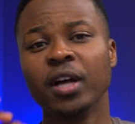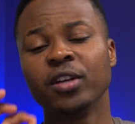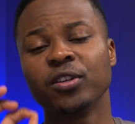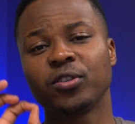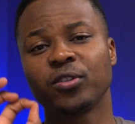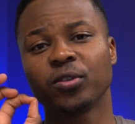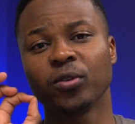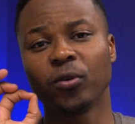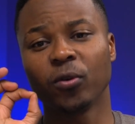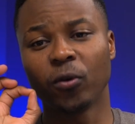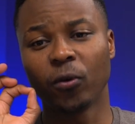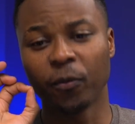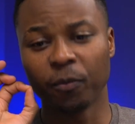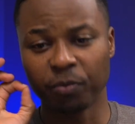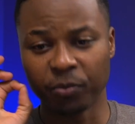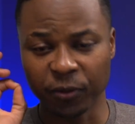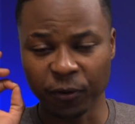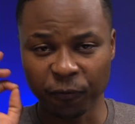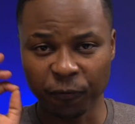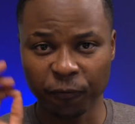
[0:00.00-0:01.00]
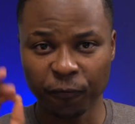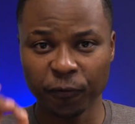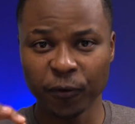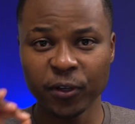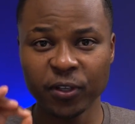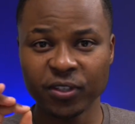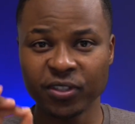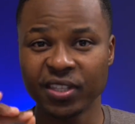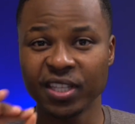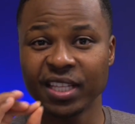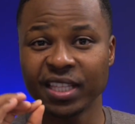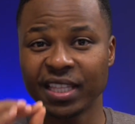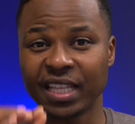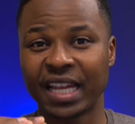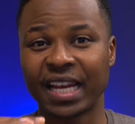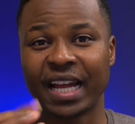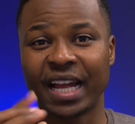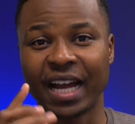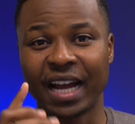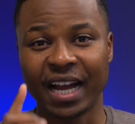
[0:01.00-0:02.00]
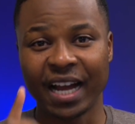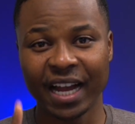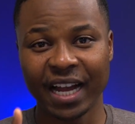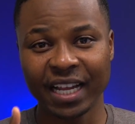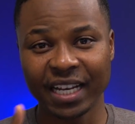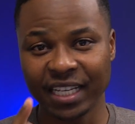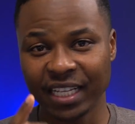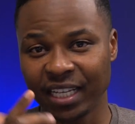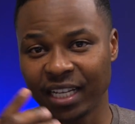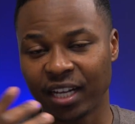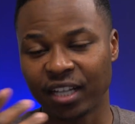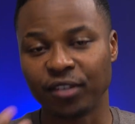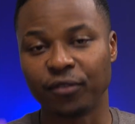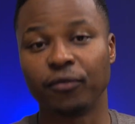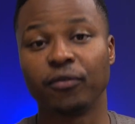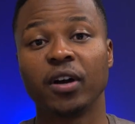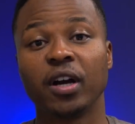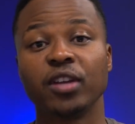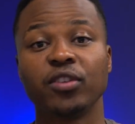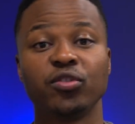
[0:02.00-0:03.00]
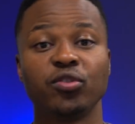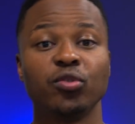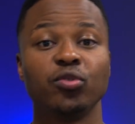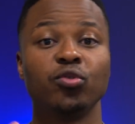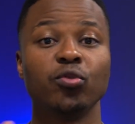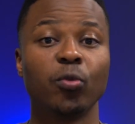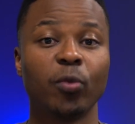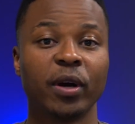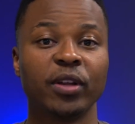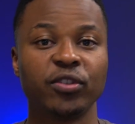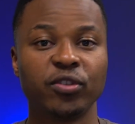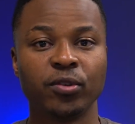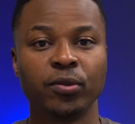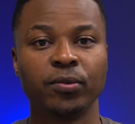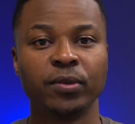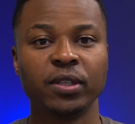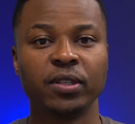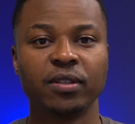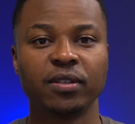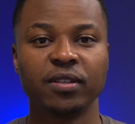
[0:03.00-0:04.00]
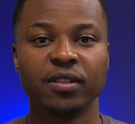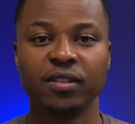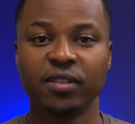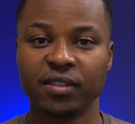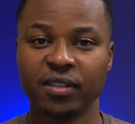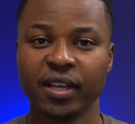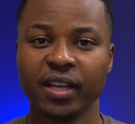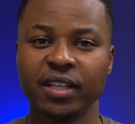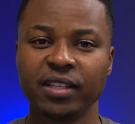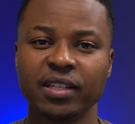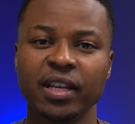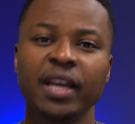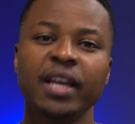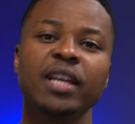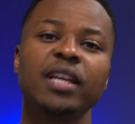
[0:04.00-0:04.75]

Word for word: So the first thing that I highly advise you do once you reach this stage